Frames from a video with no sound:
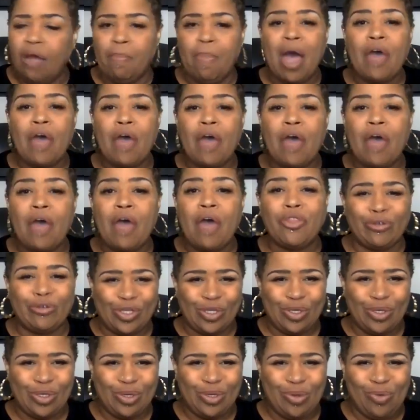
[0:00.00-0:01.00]
of the
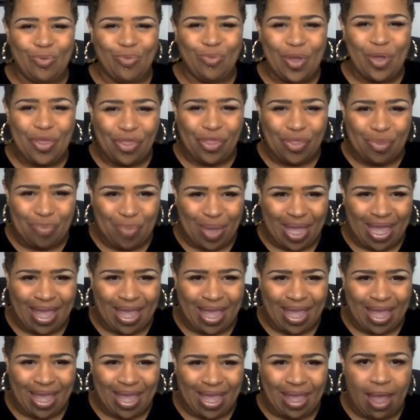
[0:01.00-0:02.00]
mothers with
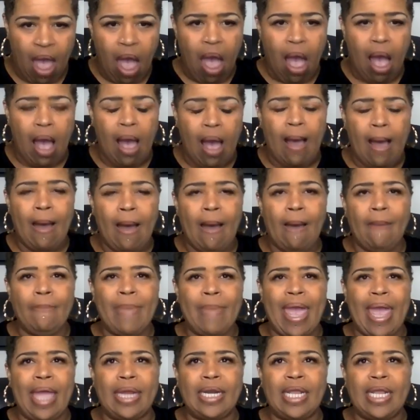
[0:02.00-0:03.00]
me.
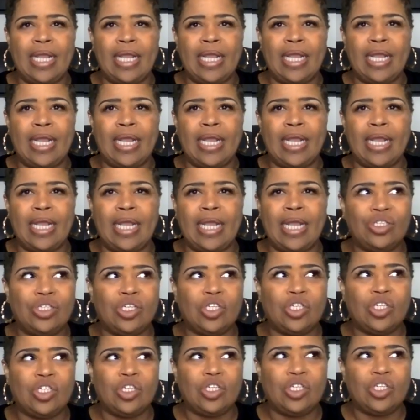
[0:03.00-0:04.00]
Mm-hmm. And in coming
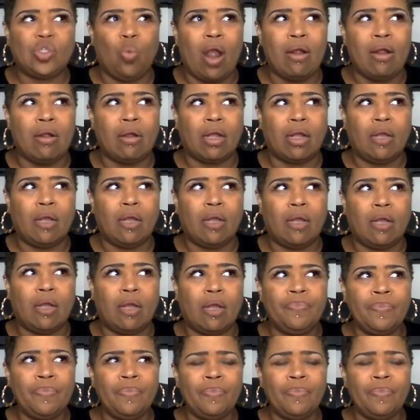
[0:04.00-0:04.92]
to this work,